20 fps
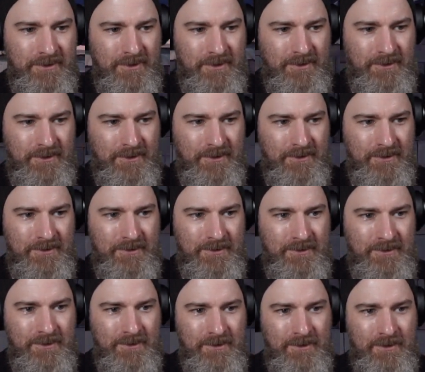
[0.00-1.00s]
I think that's
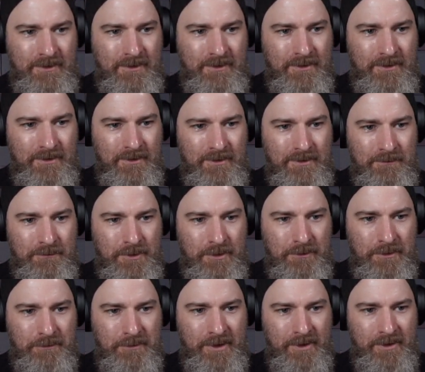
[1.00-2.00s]

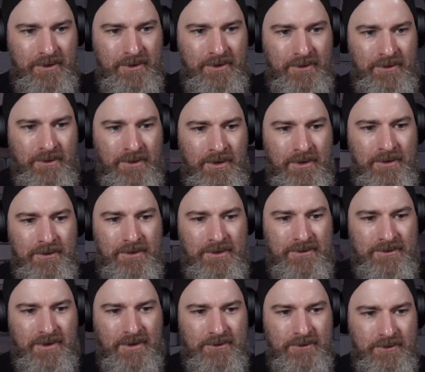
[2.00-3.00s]
probably a bad idea.
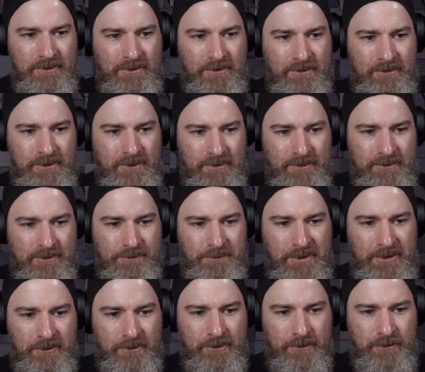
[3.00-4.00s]
These guys are little
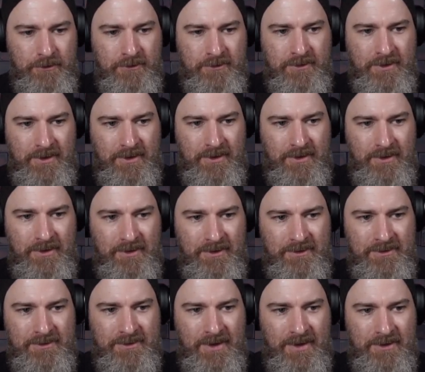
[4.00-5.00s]
spear dudes. They
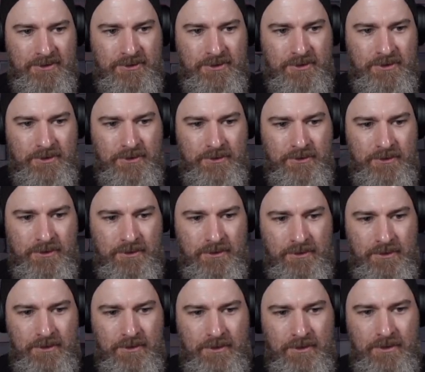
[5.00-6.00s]
dash at you.
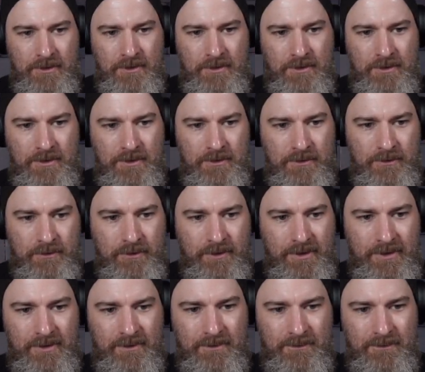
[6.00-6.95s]
Oh, great.